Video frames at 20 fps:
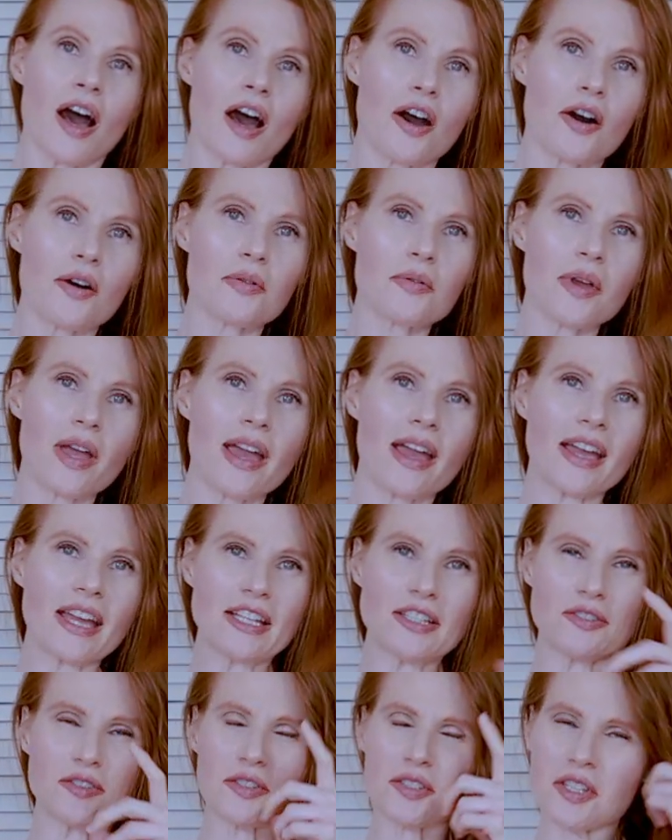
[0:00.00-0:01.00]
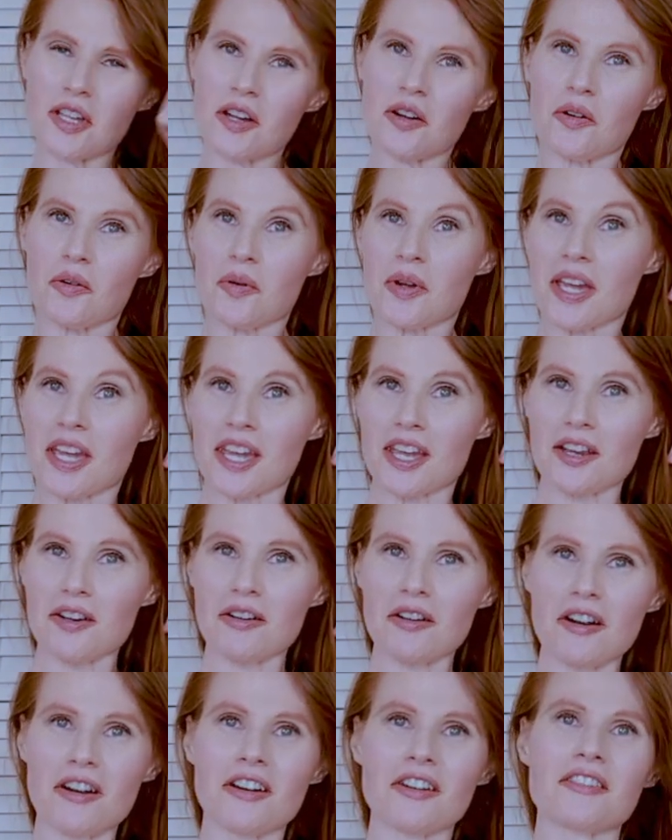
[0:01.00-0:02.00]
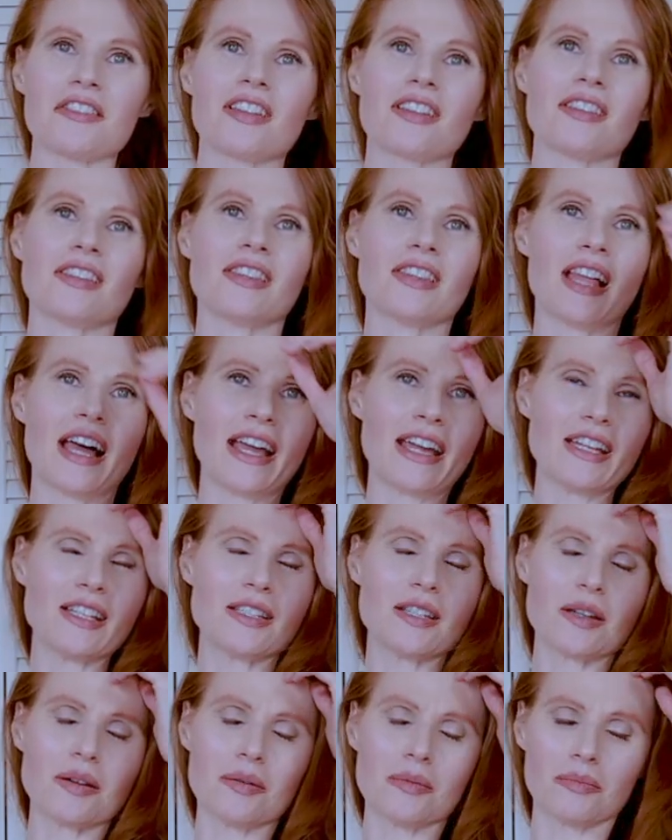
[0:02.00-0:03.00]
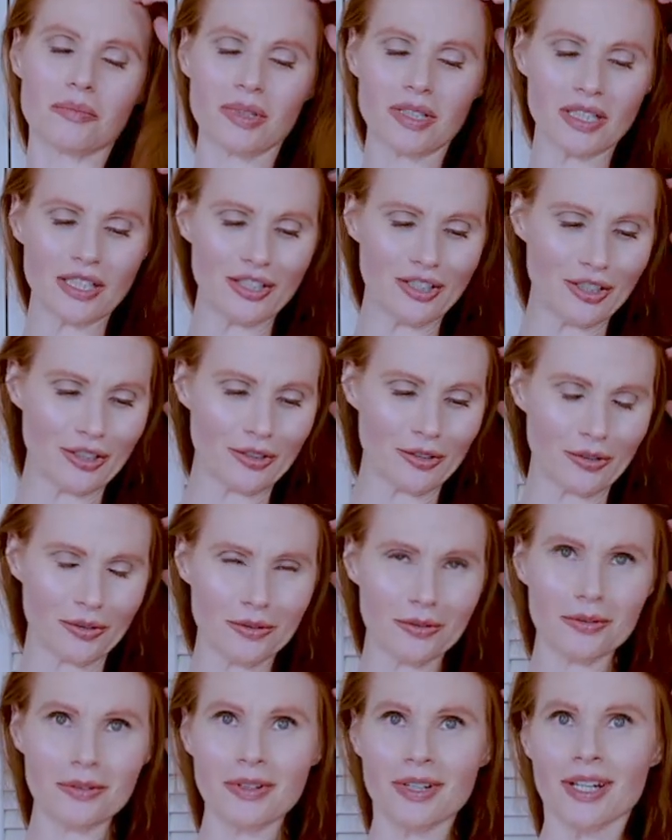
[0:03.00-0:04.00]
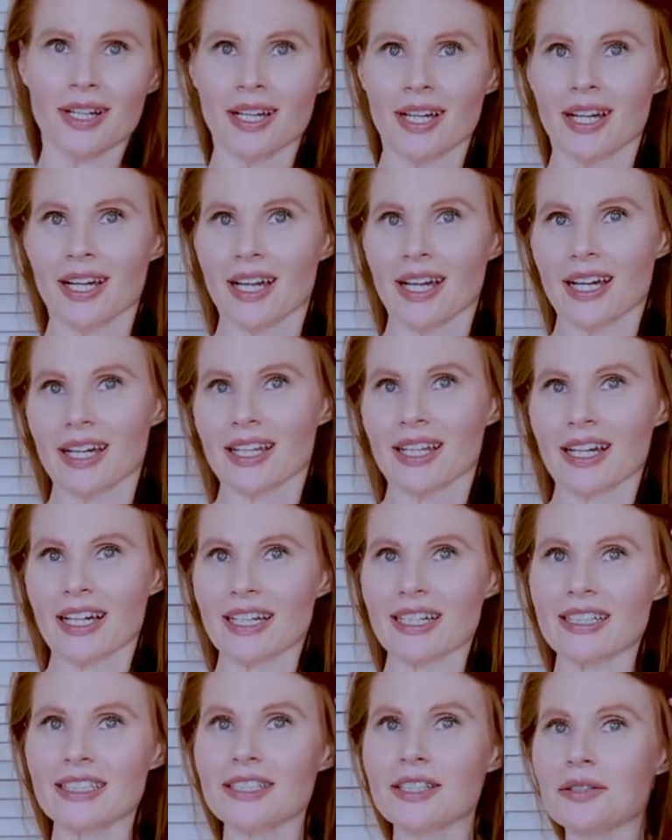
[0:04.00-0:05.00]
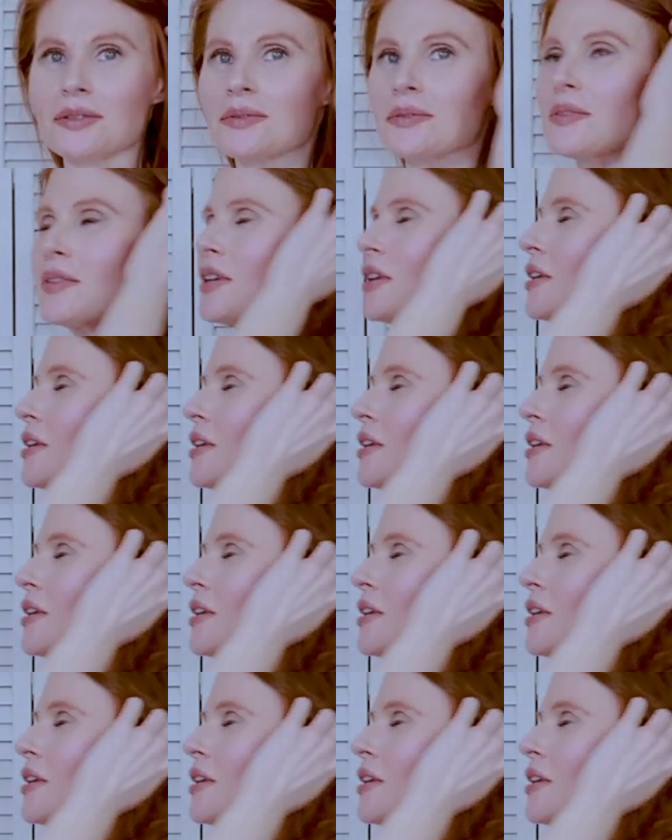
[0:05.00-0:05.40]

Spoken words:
Okay, so here are the light blue, and I don't